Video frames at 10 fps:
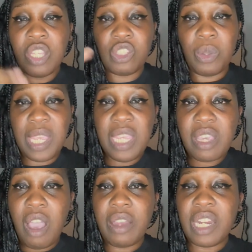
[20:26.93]
So he
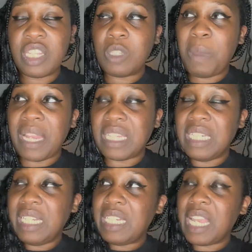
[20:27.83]
can't expect
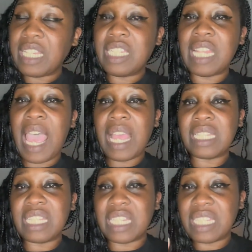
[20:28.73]
Lydia to
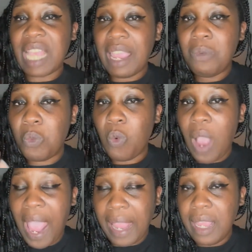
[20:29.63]
act the same
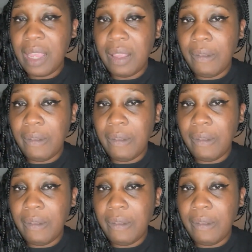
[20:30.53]
way